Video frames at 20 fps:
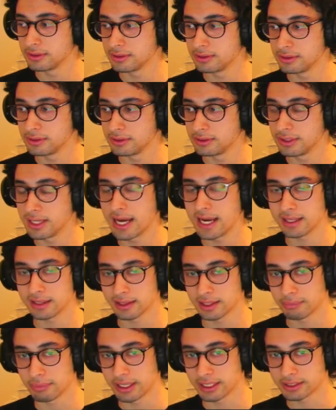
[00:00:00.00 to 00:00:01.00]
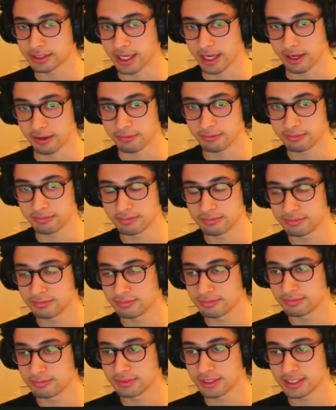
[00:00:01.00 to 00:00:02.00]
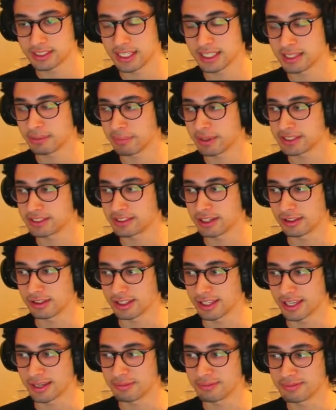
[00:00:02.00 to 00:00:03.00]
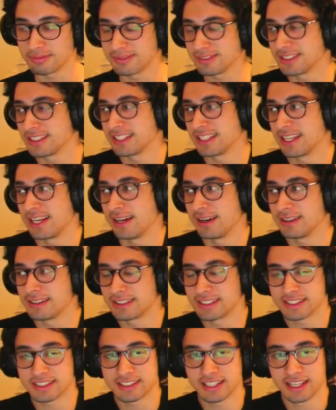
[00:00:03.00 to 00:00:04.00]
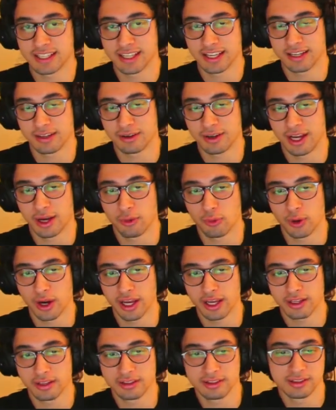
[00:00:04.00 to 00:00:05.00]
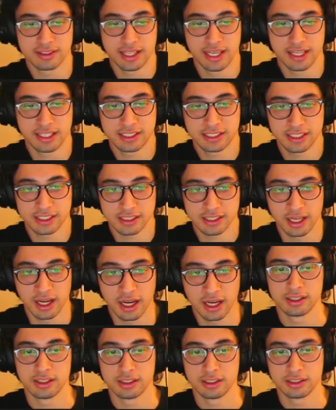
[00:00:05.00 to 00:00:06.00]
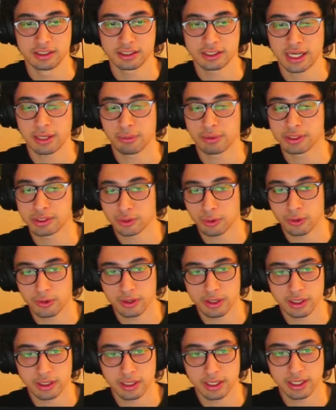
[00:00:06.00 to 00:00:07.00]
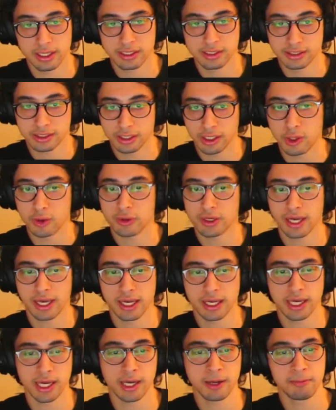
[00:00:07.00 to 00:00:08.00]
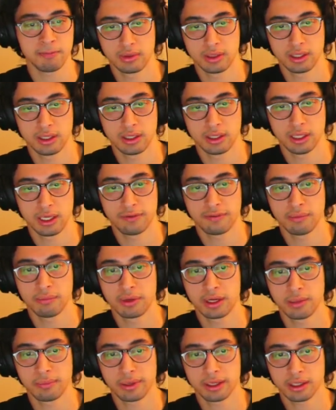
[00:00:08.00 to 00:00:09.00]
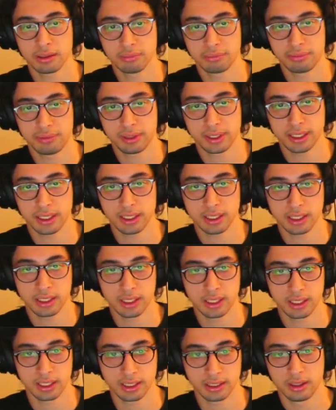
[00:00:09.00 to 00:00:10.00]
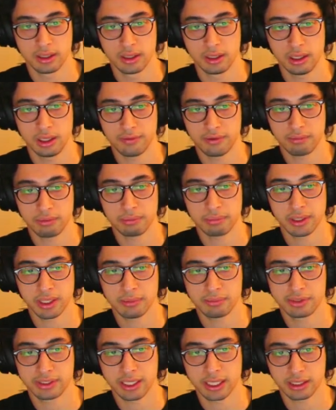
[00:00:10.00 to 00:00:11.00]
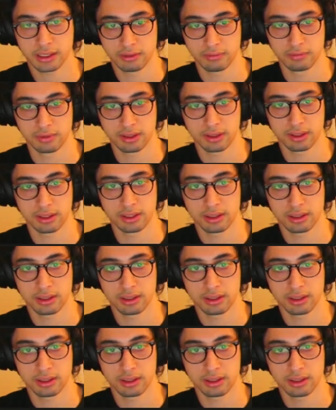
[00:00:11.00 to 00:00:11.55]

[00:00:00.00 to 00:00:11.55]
not the best game. It's not the best Zelda game. I'll just say that outright. It's just not. Skyward Sword is an okay game. If I'm going to be completely honest, if I'm going to be objective with it,